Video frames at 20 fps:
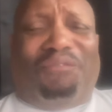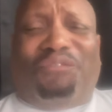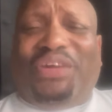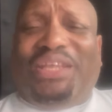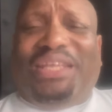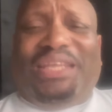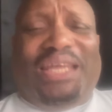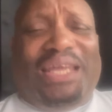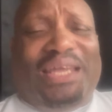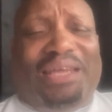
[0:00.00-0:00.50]

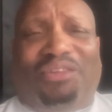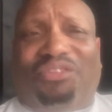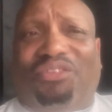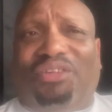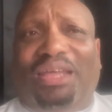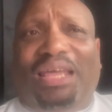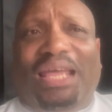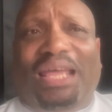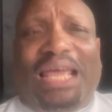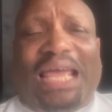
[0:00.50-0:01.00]

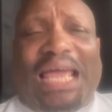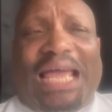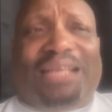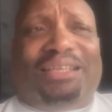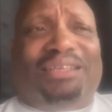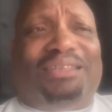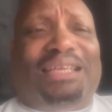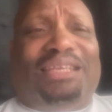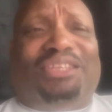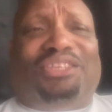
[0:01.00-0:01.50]
and
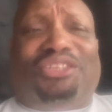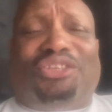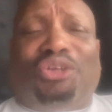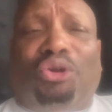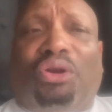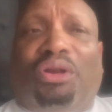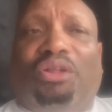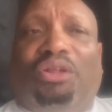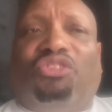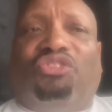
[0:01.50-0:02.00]
then they sit
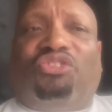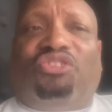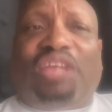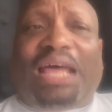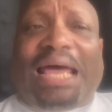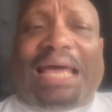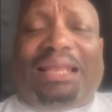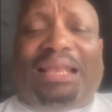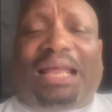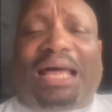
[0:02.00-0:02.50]
on the
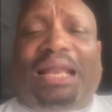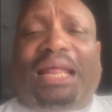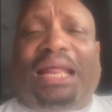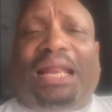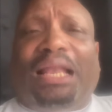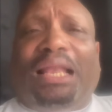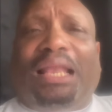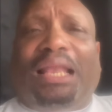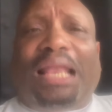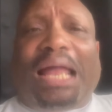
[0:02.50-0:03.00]
sideline
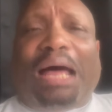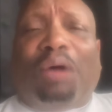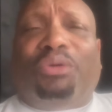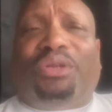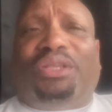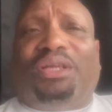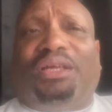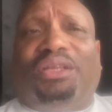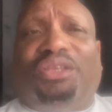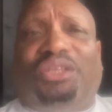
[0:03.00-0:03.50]
and allow
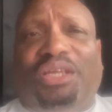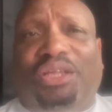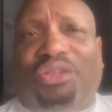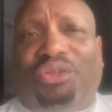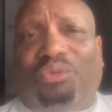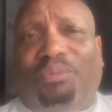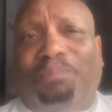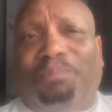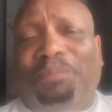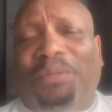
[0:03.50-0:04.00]
it to
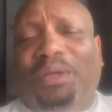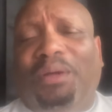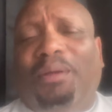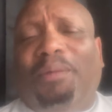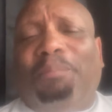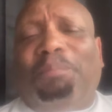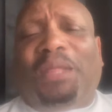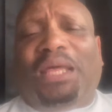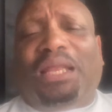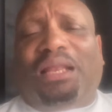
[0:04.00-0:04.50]
continue.
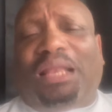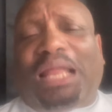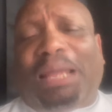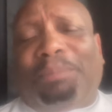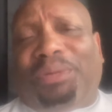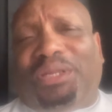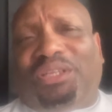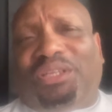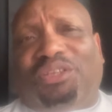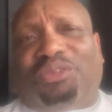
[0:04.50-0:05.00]
Hit the
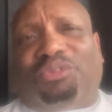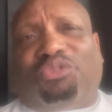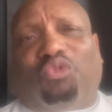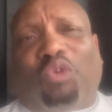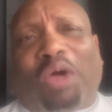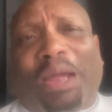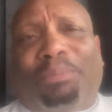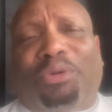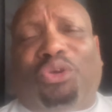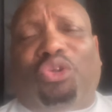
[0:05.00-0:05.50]
like button,
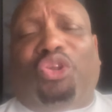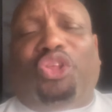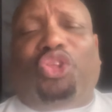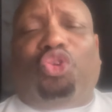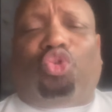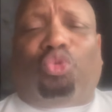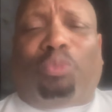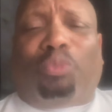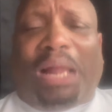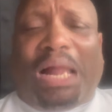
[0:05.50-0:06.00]
subscribe button, all that
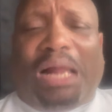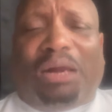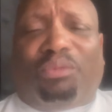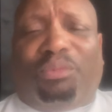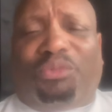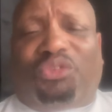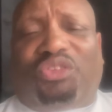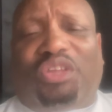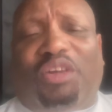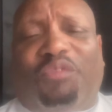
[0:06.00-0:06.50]
YouTube
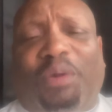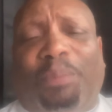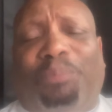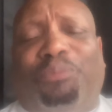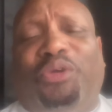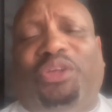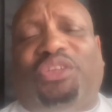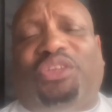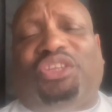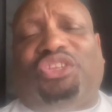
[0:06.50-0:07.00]
algorithm stuff. I
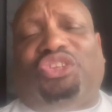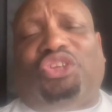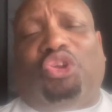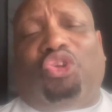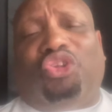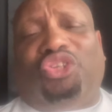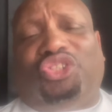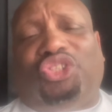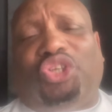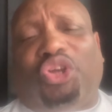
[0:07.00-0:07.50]
appreciate y'all
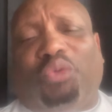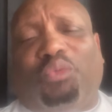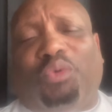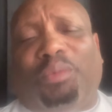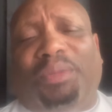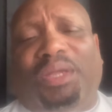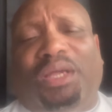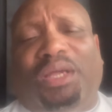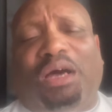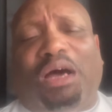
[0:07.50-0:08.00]
on this journey
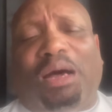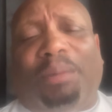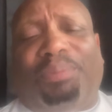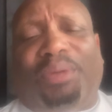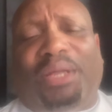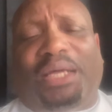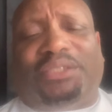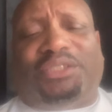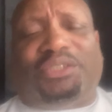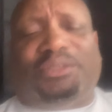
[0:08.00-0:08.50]
with me. God
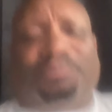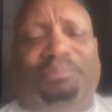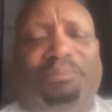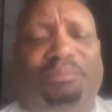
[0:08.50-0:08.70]
bless.